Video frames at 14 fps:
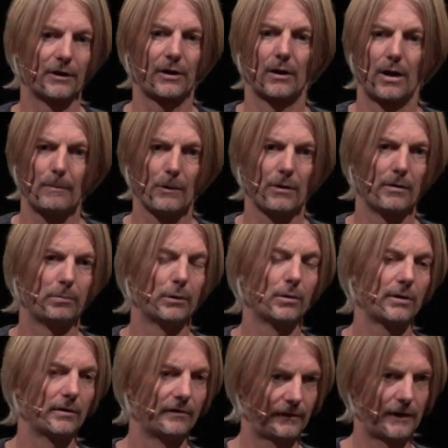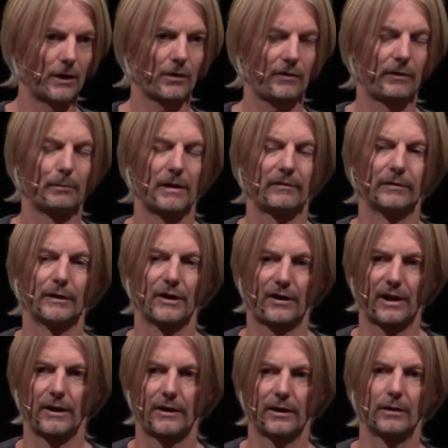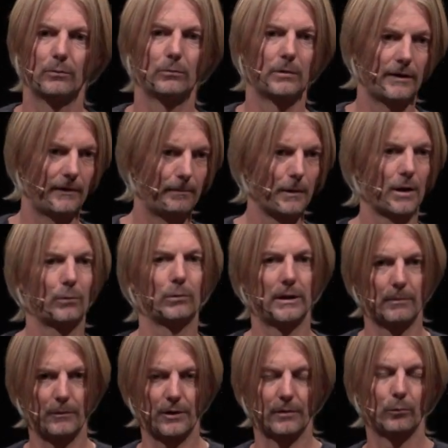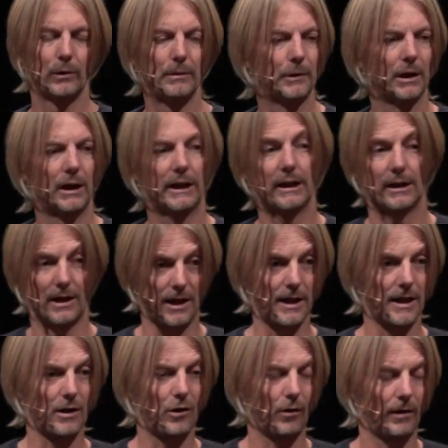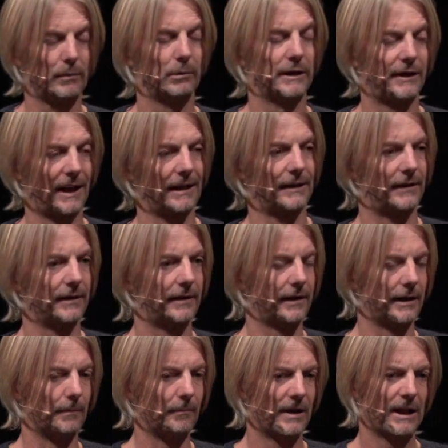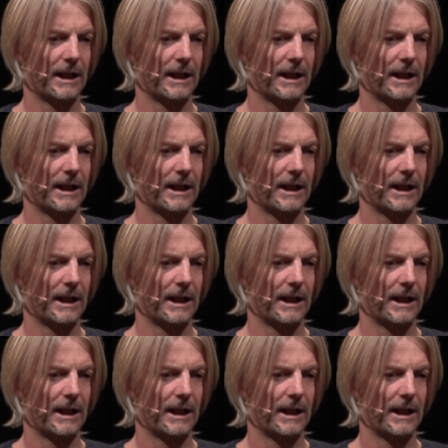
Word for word: So I'm on the board of the Oxford Mindfulness Center with Mark Williams and Willem Kuyken and, and an incredibly talented team.